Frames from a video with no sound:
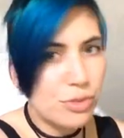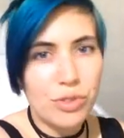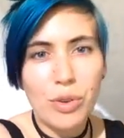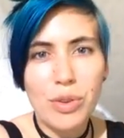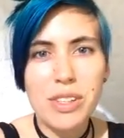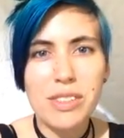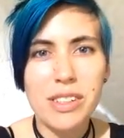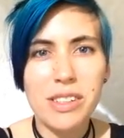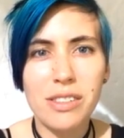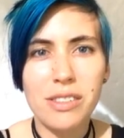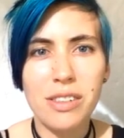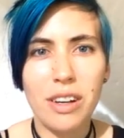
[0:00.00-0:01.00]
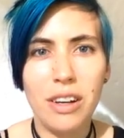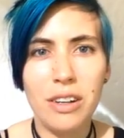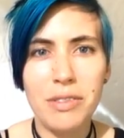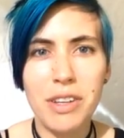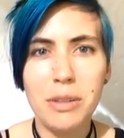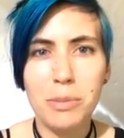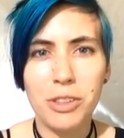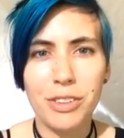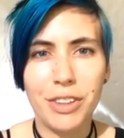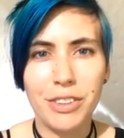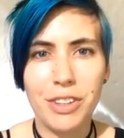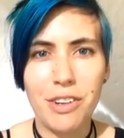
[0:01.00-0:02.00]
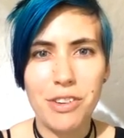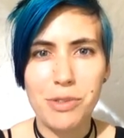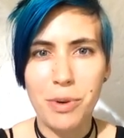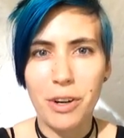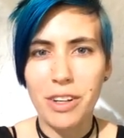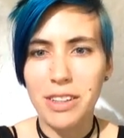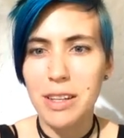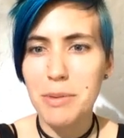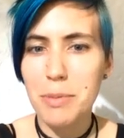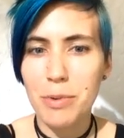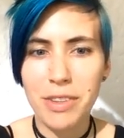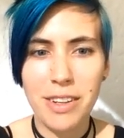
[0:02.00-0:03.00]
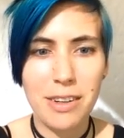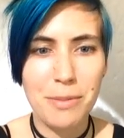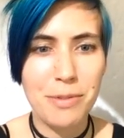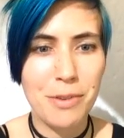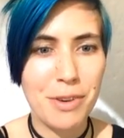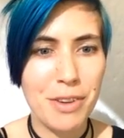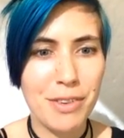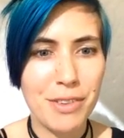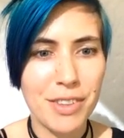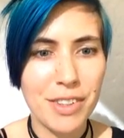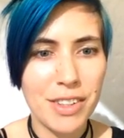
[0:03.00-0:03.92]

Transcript: So this is available on Osh Park, and let me bring that up for you.